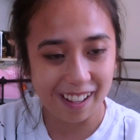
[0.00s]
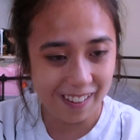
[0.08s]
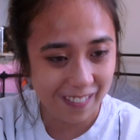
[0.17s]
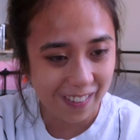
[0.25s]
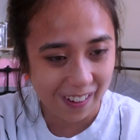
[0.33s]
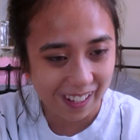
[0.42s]

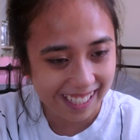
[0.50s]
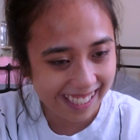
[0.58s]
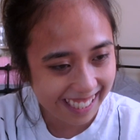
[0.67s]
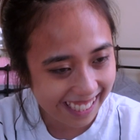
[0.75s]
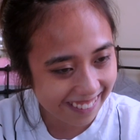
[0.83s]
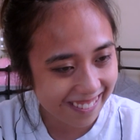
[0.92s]
for
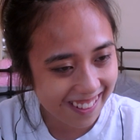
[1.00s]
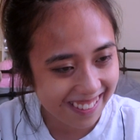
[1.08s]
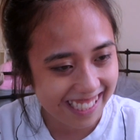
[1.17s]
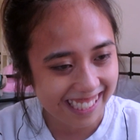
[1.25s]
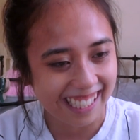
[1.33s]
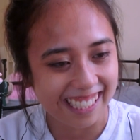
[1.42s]
Road
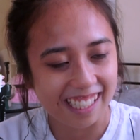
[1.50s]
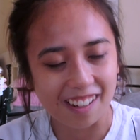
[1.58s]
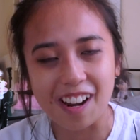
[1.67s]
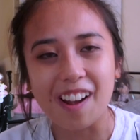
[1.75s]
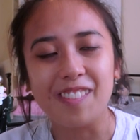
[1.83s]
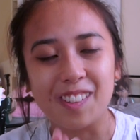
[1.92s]
to King, or
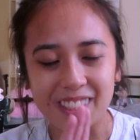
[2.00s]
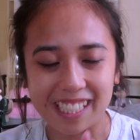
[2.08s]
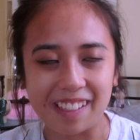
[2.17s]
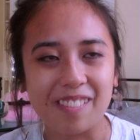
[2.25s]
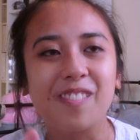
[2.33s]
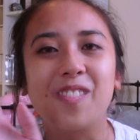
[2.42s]
not Road to
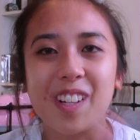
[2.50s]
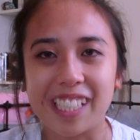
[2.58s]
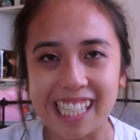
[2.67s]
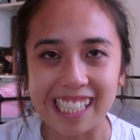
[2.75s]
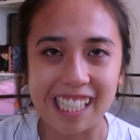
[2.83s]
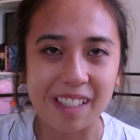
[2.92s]
Kingdom, for
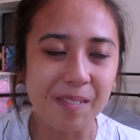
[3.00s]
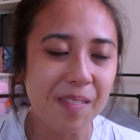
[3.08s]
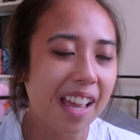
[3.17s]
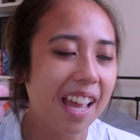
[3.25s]
Kingdom.